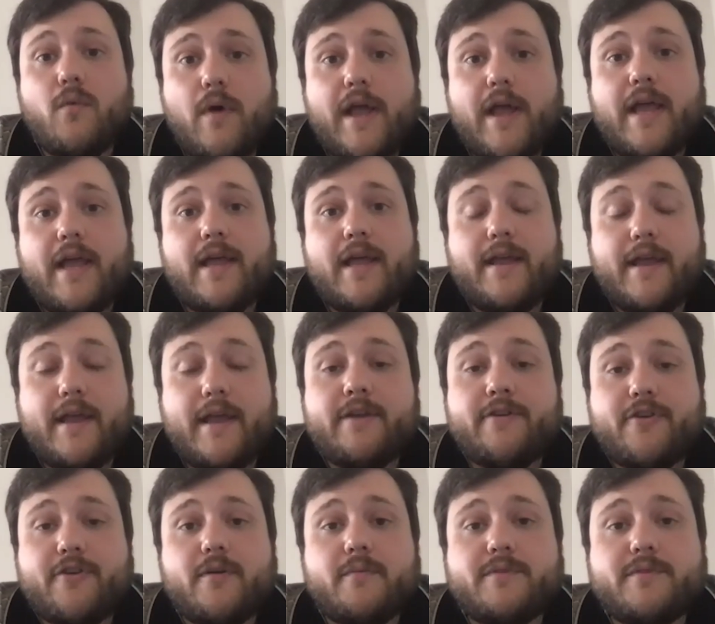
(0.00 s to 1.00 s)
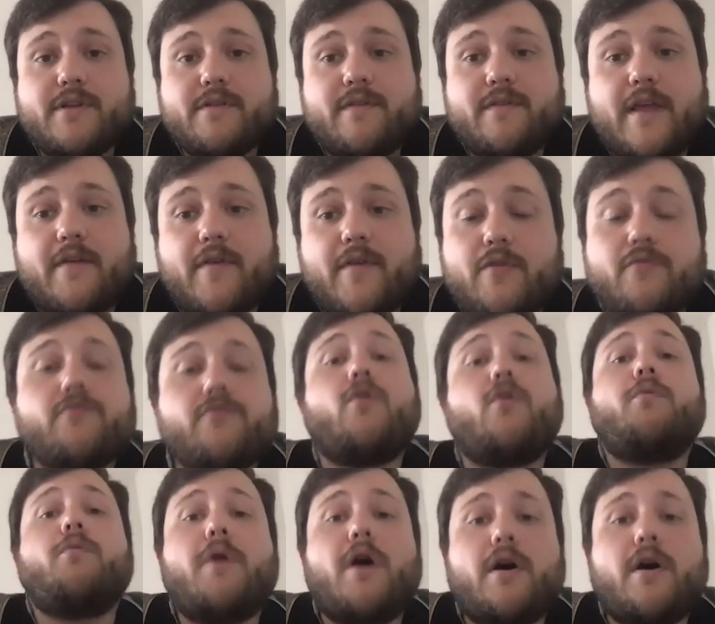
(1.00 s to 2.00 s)
way in terms of giving
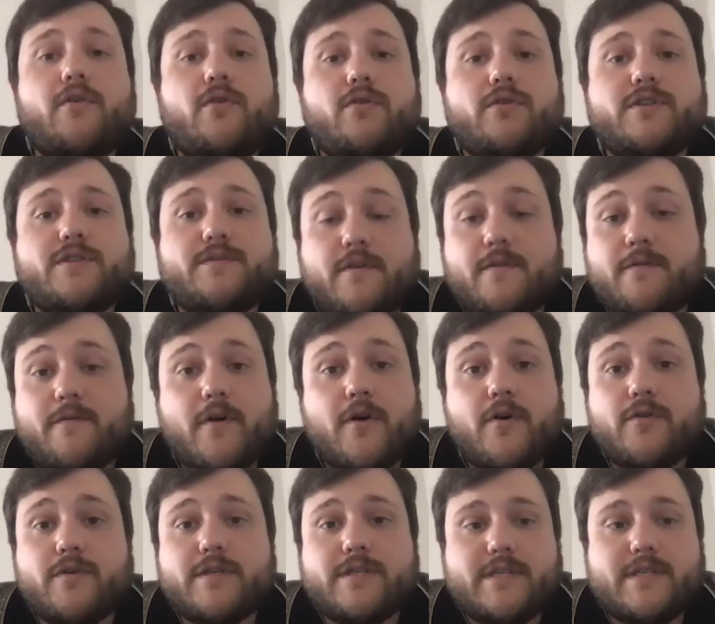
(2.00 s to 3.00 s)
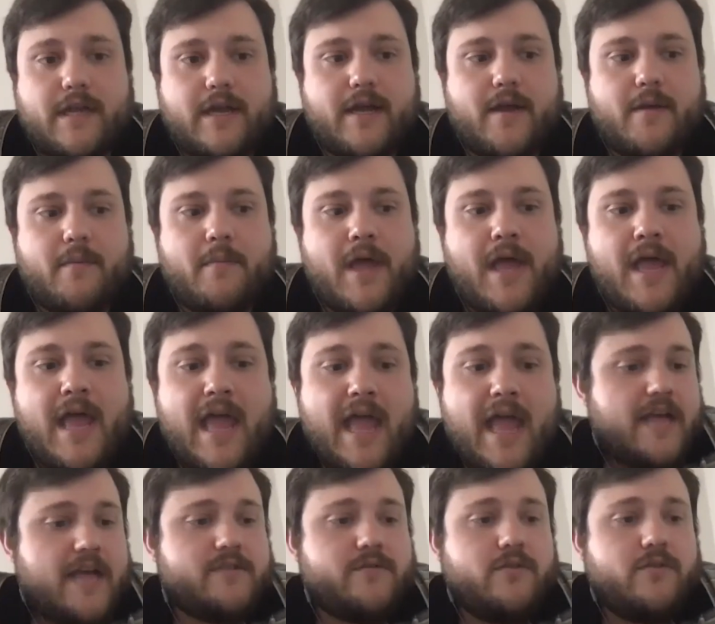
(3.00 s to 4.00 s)
role models for folks,
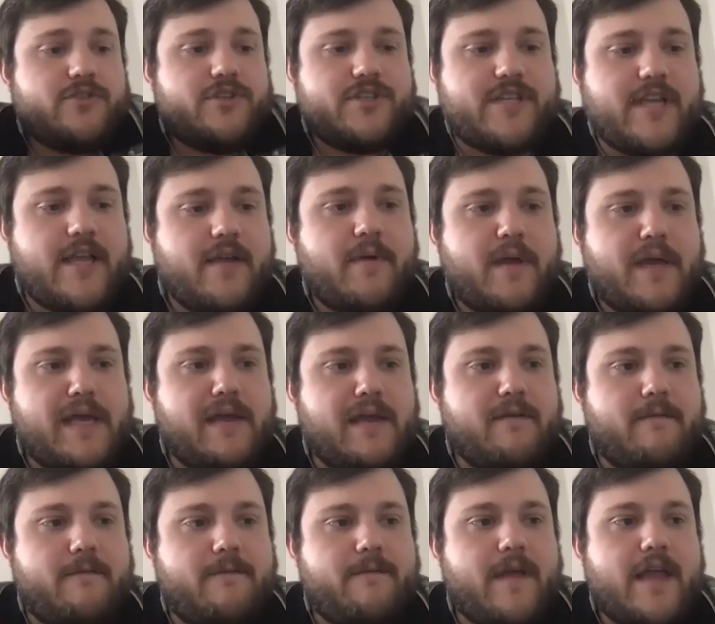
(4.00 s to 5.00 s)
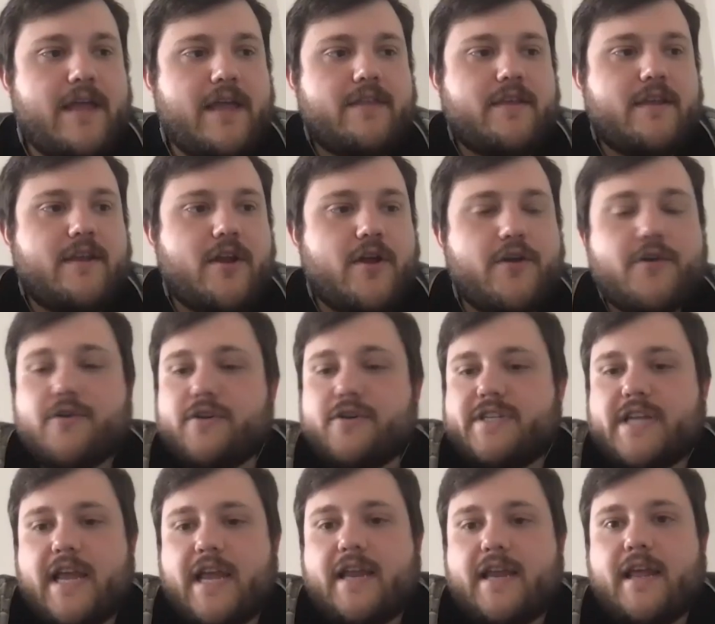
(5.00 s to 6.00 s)
as well as just giving faith and
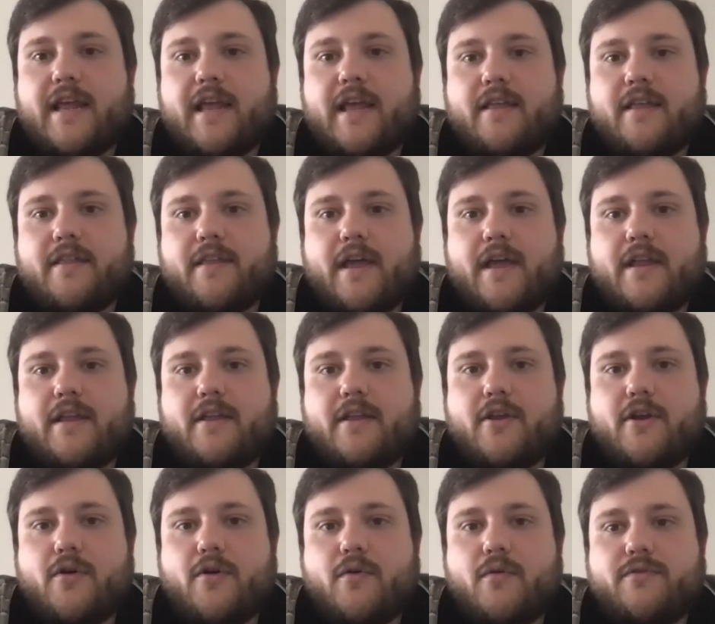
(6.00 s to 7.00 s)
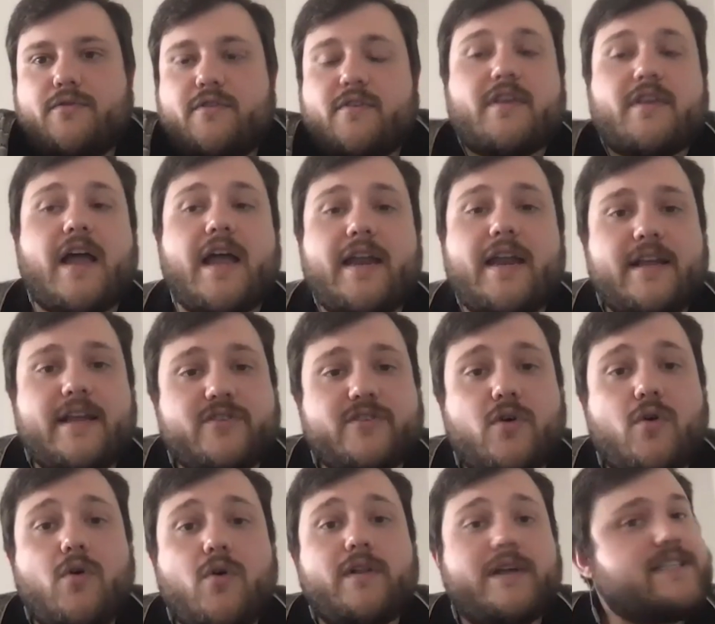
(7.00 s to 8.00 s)
understanding that, you know, society as a
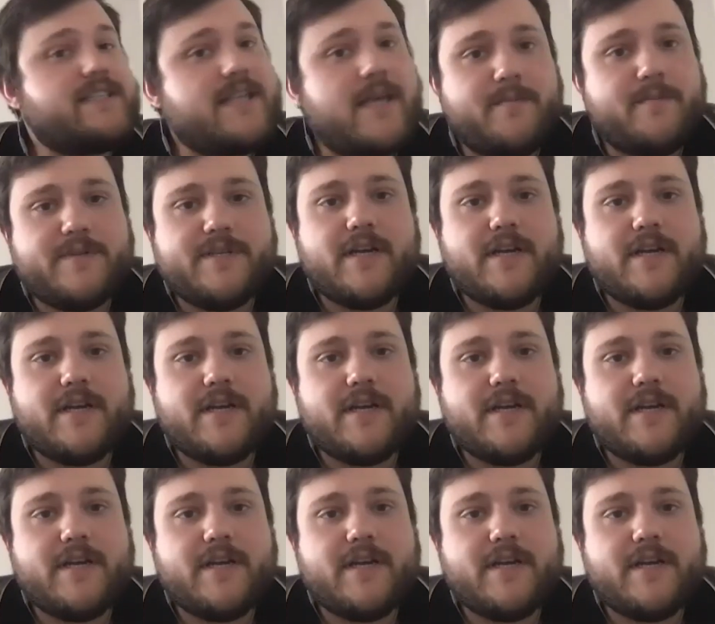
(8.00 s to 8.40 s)
whole accepts